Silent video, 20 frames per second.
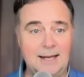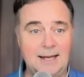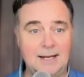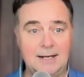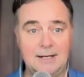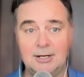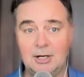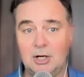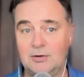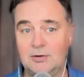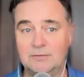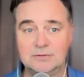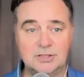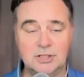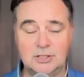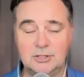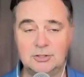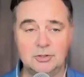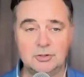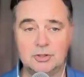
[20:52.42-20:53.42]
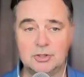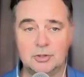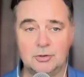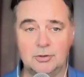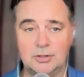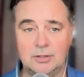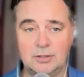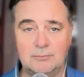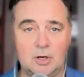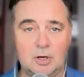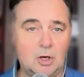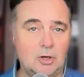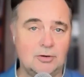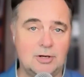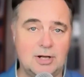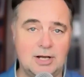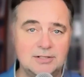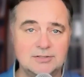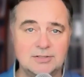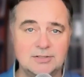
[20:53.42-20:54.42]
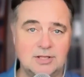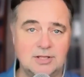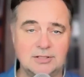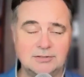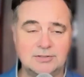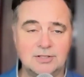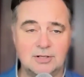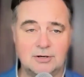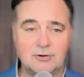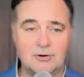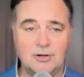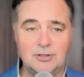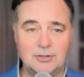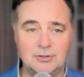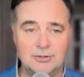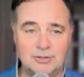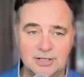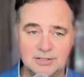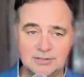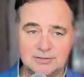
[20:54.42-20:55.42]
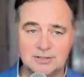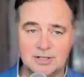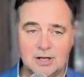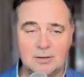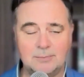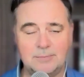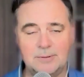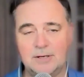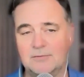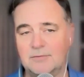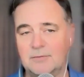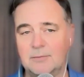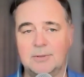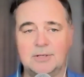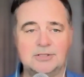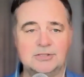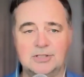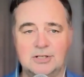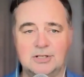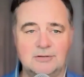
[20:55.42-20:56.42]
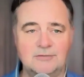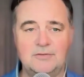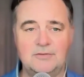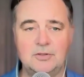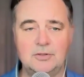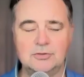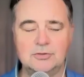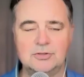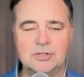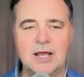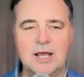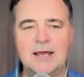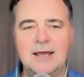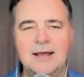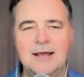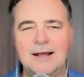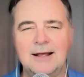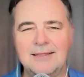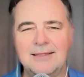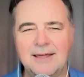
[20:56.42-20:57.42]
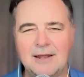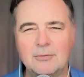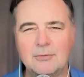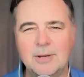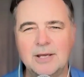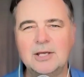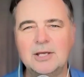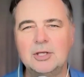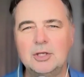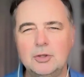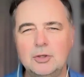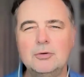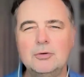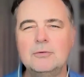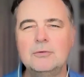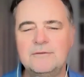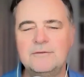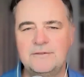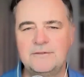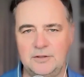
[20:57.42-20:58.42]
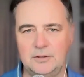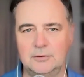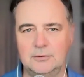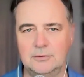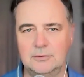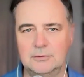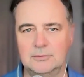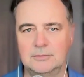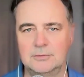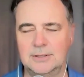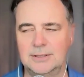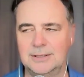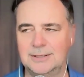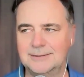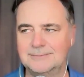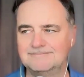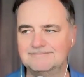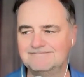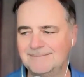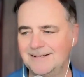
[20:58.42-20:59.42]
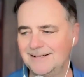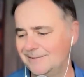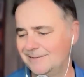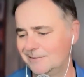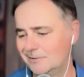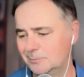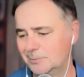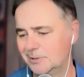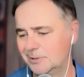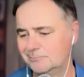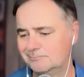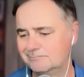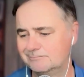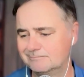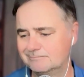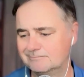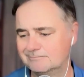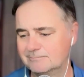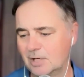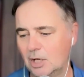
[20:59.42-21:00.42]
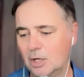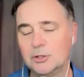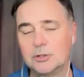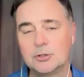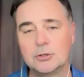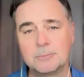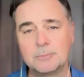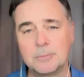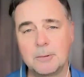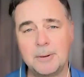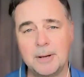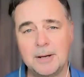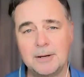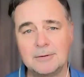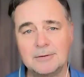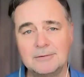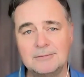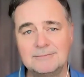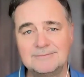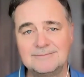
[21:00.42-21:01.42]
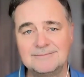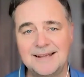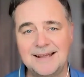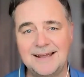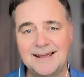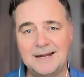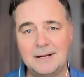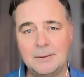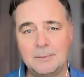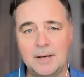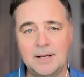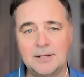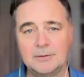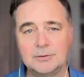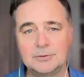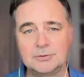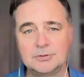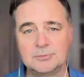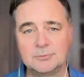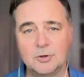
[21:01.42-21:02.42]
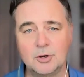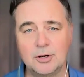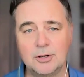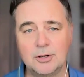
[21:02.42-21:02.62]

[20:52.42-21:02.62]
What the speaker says: And all of a sudden, you're showing them all kinds of things that are on your desktop, and everybody's confused. That'll make you feel a little bit underprepared, and it might lose some